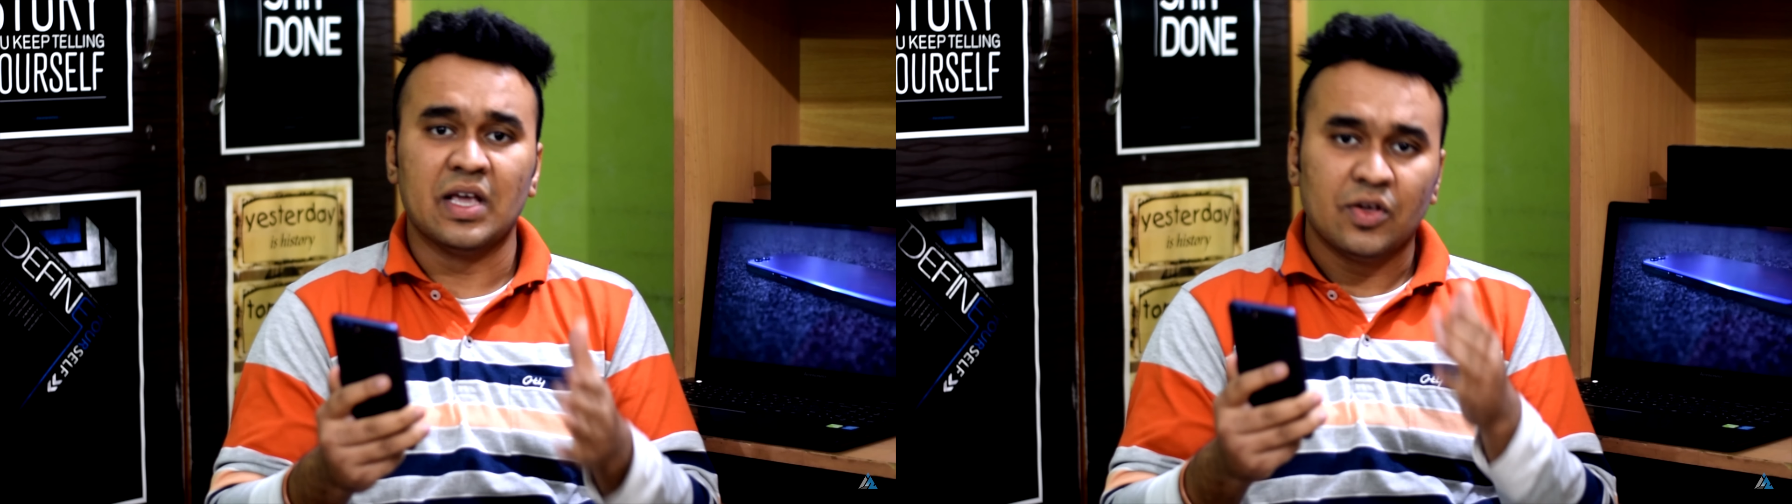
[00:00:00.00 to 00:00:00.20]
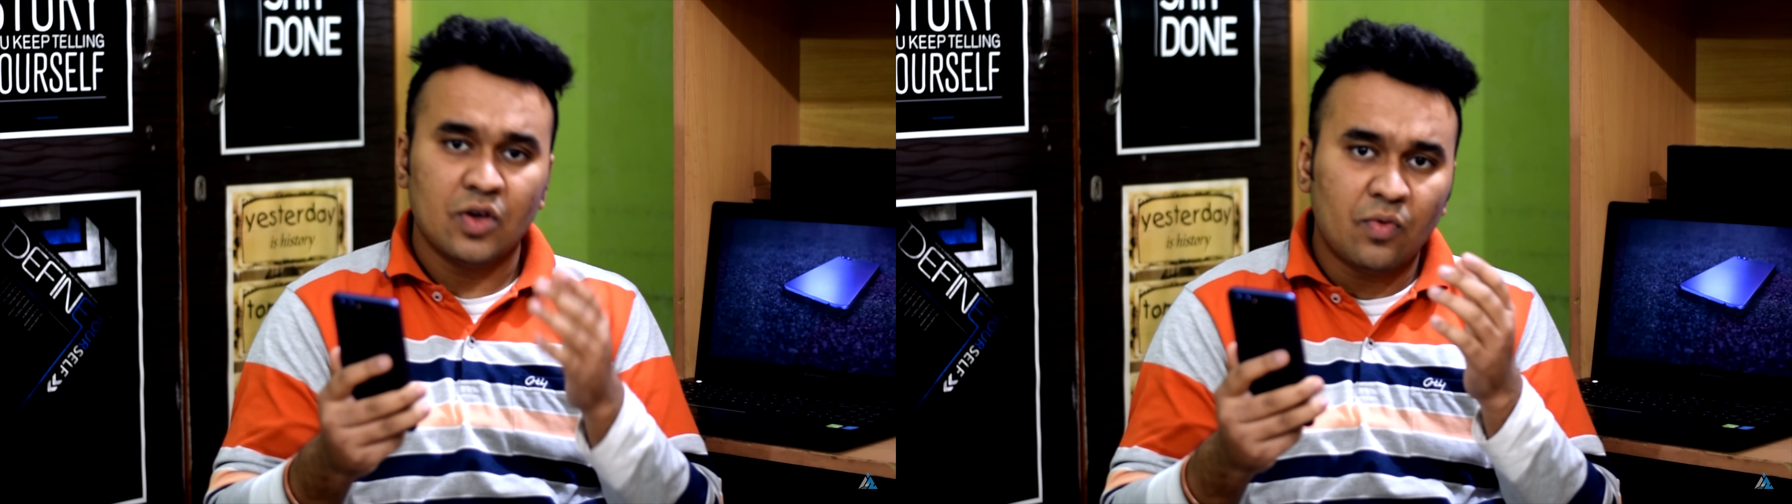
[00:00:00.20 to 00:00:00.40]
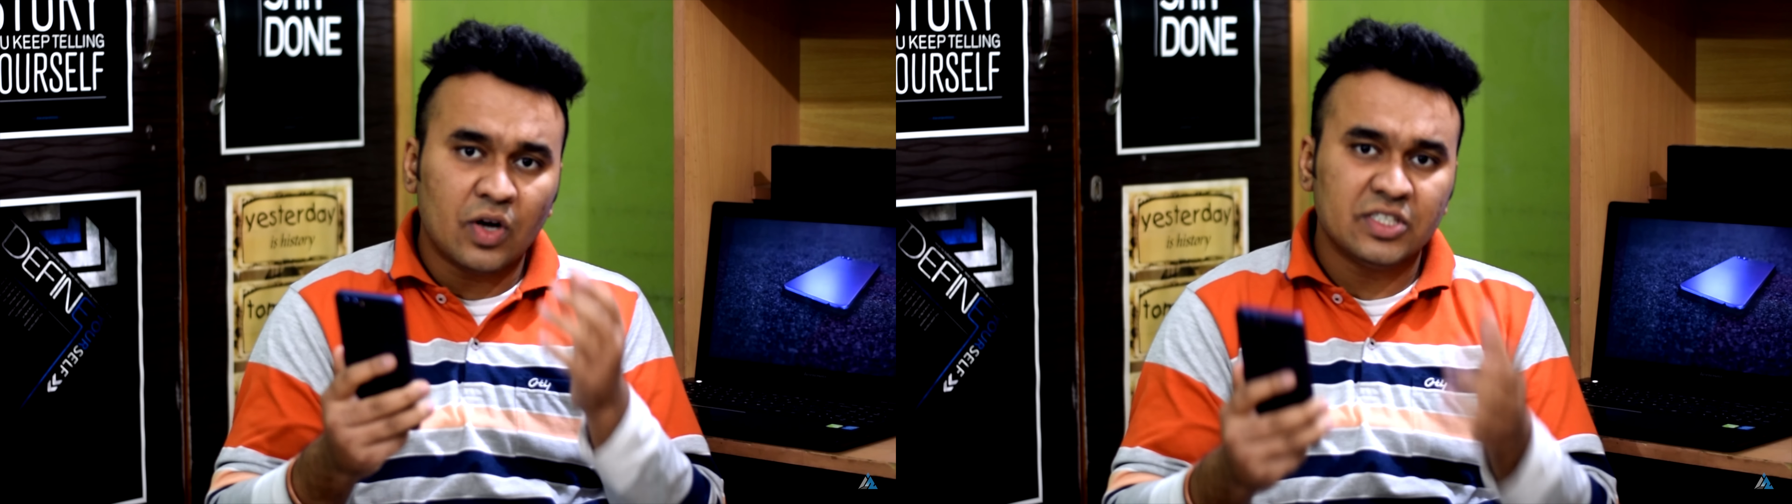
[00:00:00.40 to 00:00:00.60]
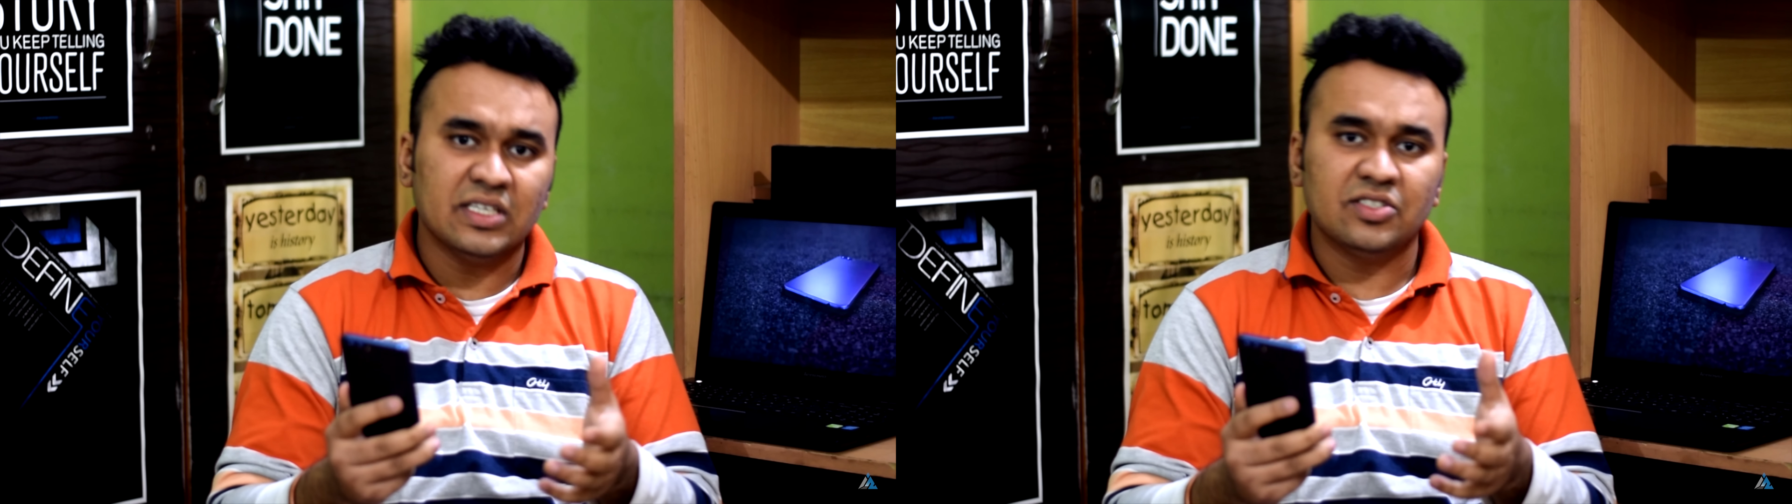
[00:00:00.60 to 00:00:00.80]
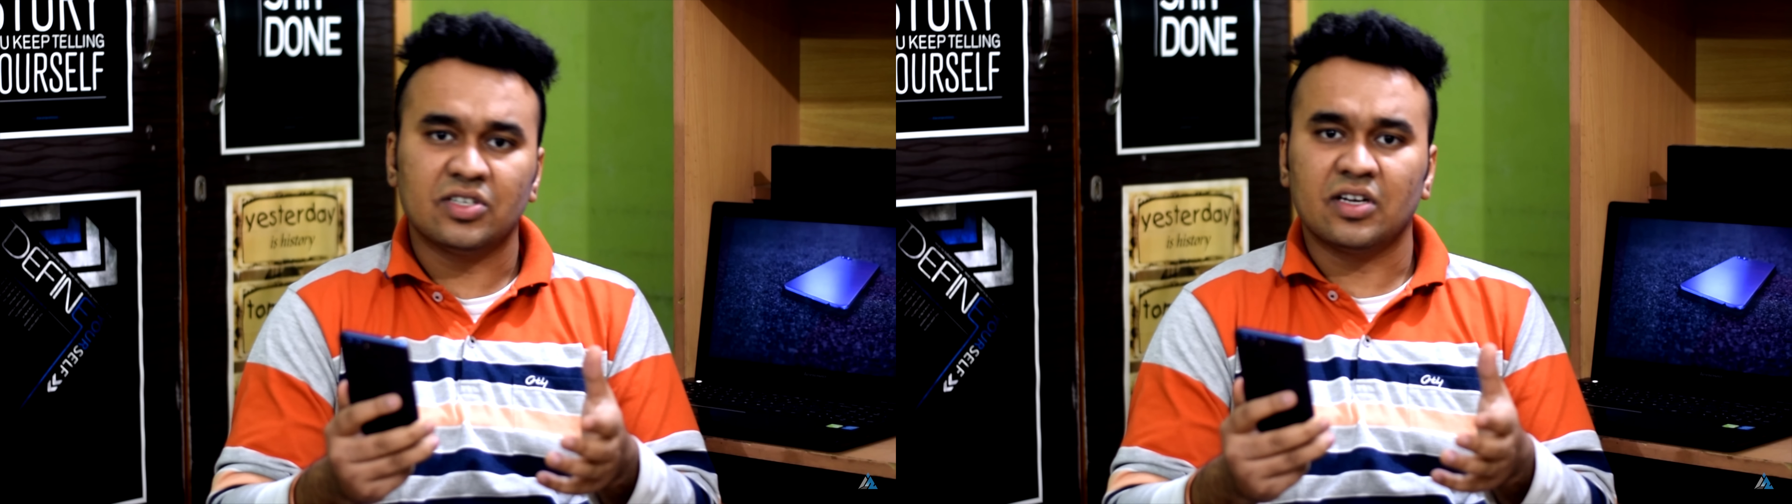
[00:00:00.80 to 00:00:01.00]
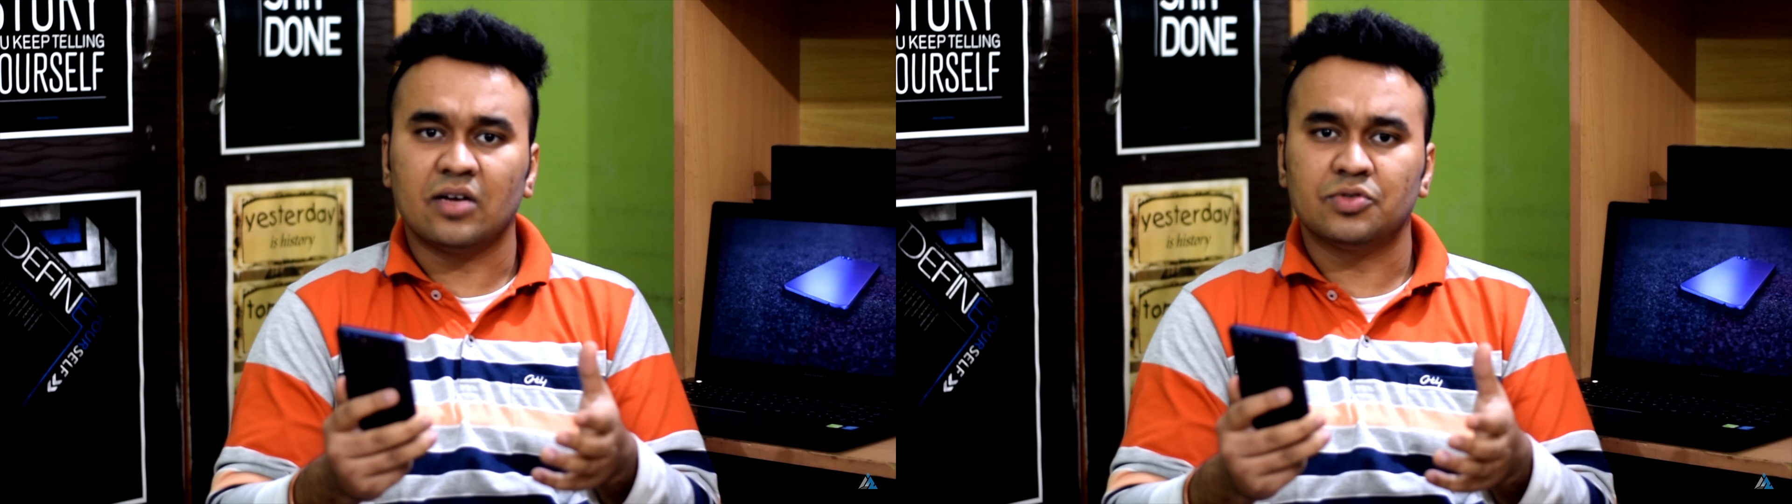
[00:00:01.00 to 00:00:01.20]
you're watching Instagram